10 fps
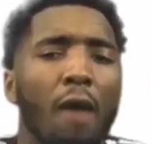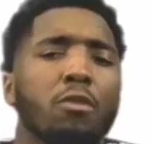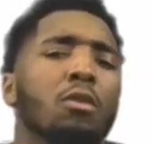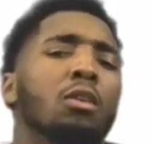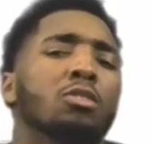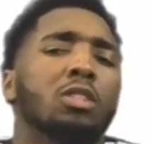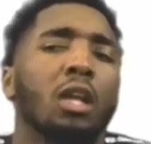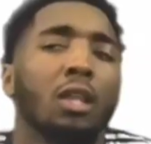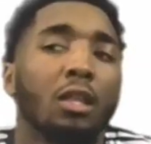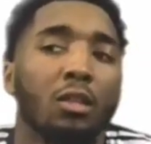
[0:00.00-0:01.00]
after
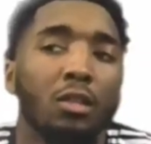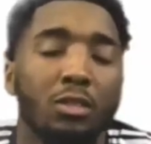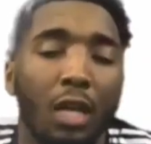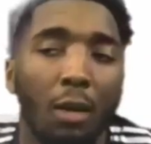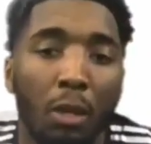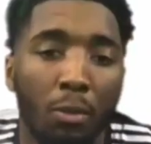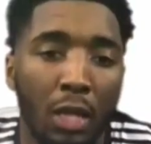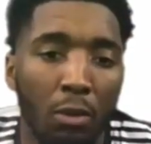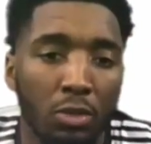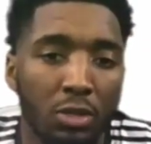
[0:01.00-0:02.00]
understanding that the same
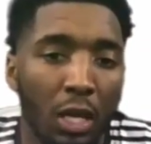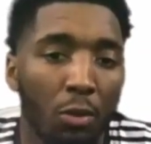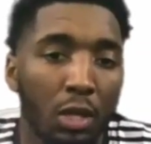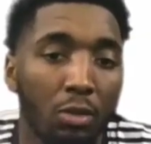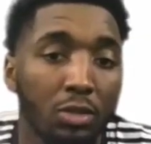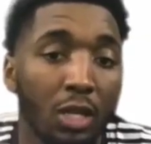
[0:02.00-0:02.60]
people that were saying what they